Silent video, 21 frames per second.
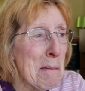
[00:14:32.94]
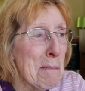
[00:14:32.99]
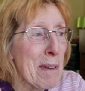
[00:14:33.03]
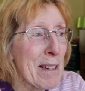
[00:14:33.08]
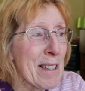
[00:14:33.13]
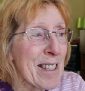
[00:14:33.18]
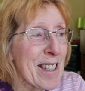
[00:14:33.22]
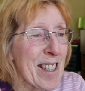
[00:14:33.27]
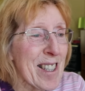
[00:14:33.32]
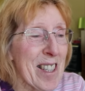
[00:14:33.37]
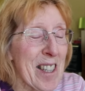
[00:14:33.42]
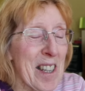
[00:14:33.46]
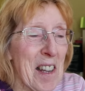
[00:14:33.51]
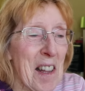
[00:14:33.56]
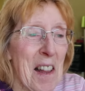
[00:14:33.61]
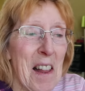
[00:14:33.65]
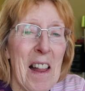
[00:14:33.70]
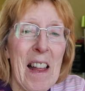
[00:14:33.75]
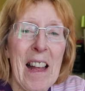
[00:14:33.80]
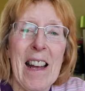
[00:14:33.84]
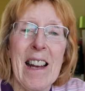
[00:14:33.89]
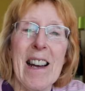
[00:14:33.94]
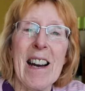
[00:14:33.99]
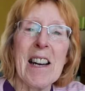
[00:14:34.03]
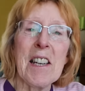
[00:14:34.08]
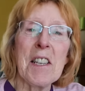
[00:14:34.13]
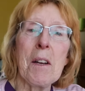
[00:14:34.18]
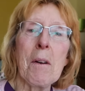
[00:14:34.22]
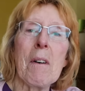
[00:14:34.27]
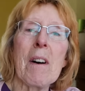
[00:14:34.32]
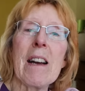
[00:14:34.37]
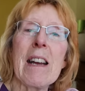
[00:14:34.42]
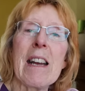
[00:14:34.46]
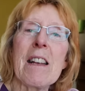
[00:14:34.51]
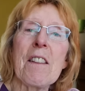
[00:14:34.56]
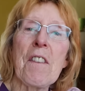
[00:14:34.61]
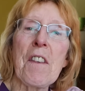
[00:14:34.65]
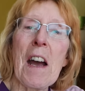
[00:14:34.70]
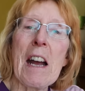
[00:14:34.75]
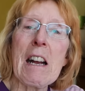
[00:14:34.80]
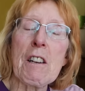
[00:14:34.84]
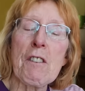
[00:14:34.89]
But anyway,
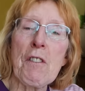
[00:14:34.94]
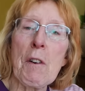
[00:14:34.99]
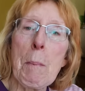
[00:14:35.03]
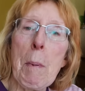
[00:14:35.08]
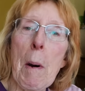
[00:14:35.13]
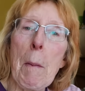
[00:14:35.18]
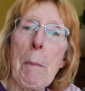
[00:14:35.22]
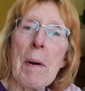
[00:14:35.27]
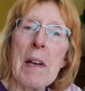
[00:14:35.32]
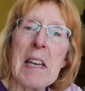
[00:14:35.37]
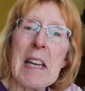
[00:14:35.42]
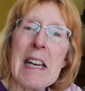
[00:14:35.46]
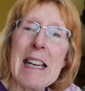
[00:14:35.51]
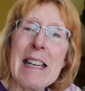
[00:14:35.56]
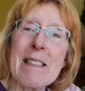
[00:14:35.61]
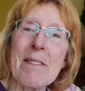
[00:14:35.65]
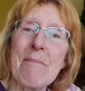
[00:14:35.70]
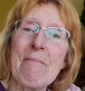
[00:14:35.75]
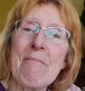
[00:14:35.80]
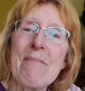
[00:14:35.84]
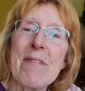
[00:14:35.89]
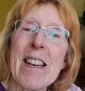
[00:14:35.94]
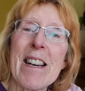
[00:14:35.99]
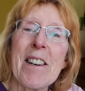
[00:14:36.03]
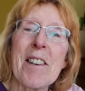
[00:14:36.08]
thanks for popping in.